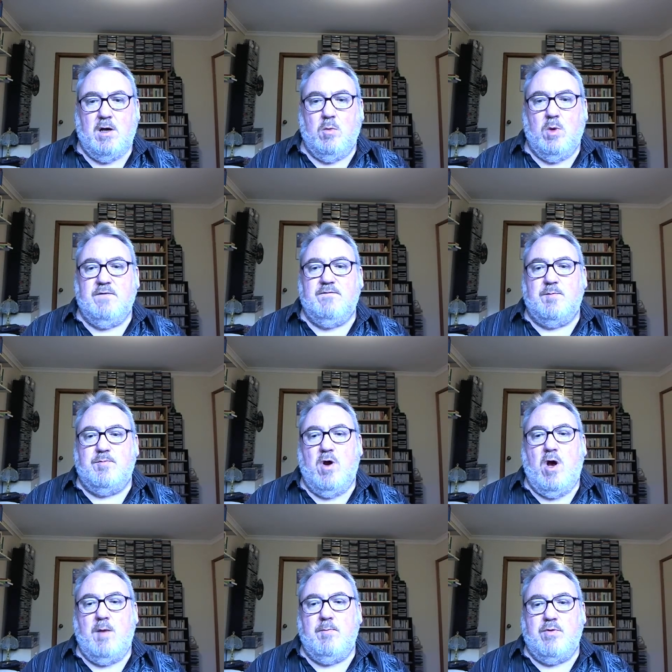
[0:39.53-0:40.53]
One of the
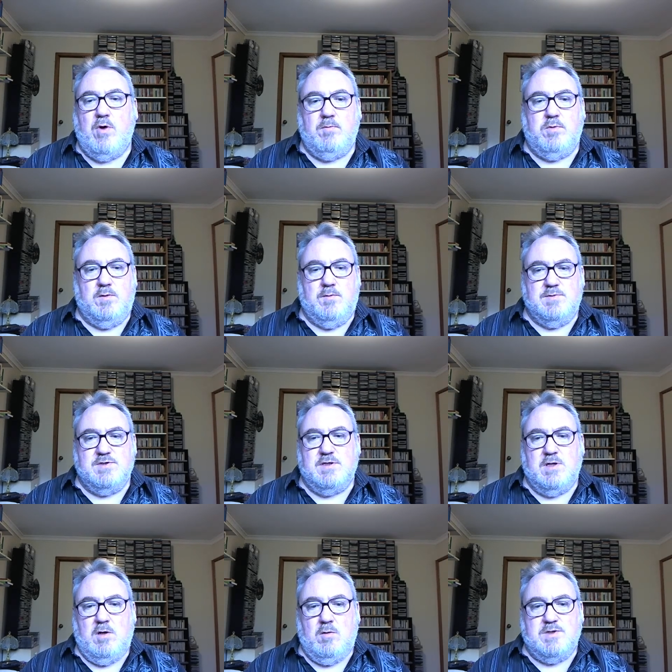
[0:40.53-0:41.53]
prime problems
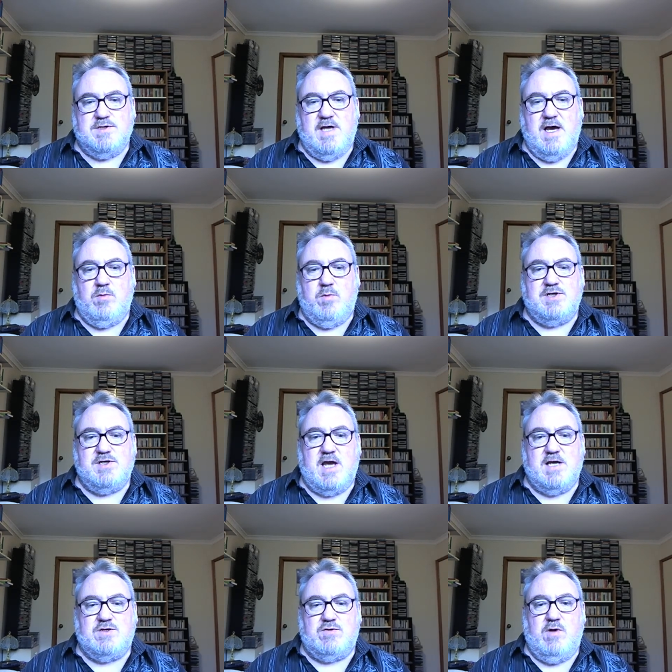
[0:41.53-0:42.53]
was that which
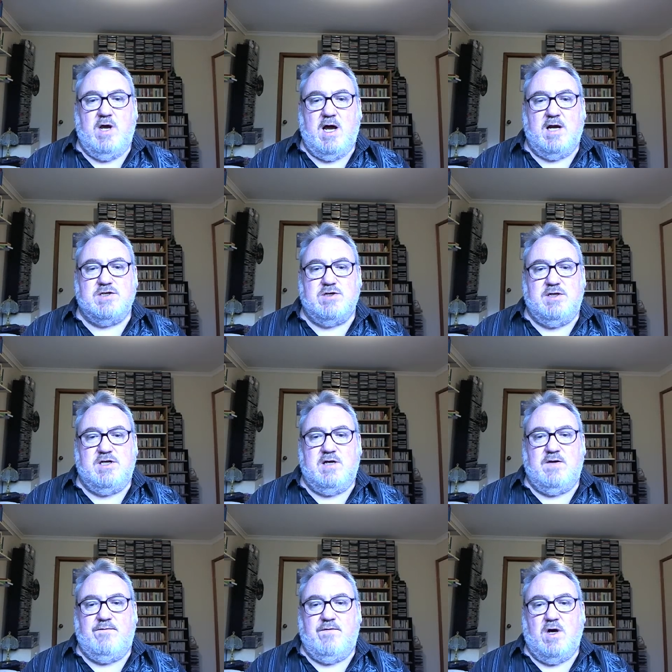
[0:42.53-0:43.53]
Castoriadis
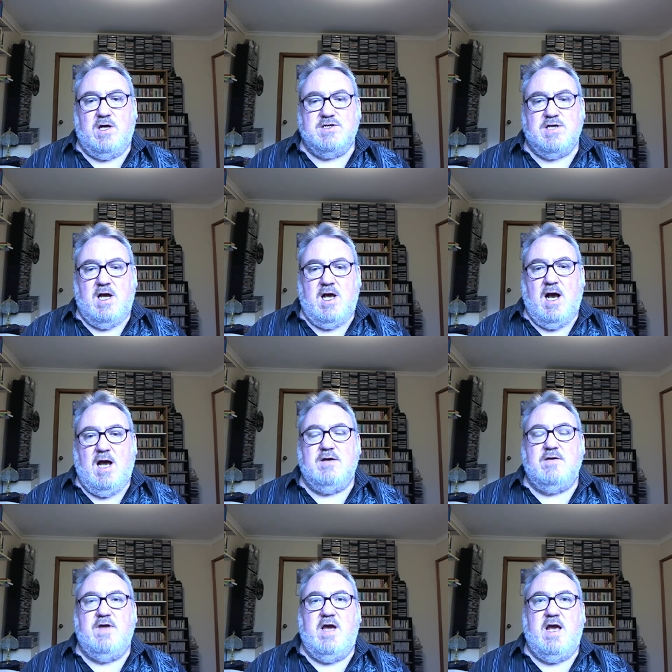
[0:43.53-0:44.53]
identifies
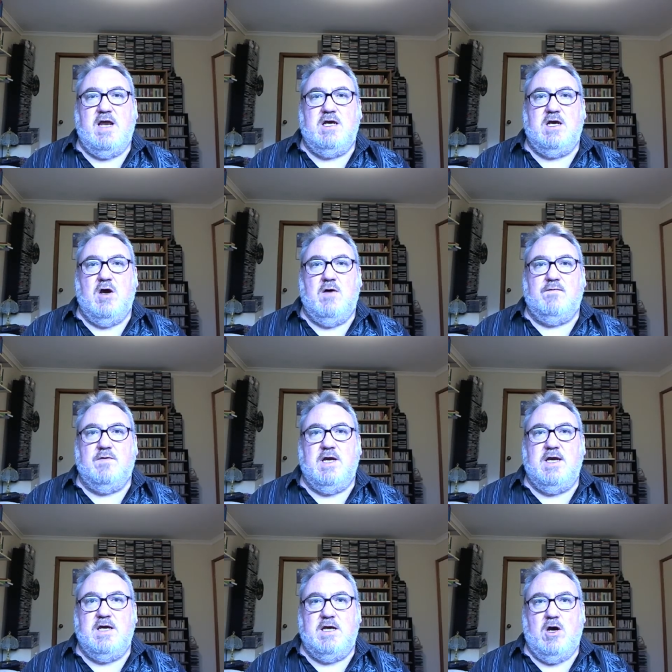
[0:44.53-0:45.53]
under the heading of
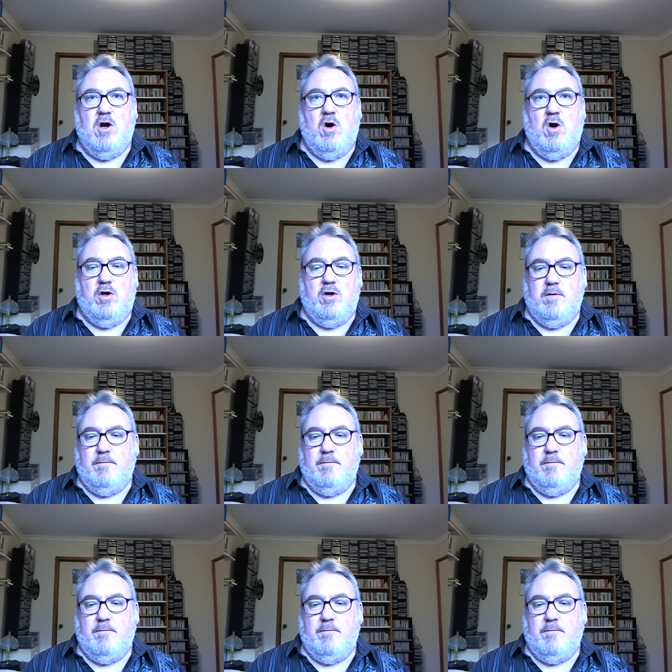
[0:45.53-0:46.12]
leaning on.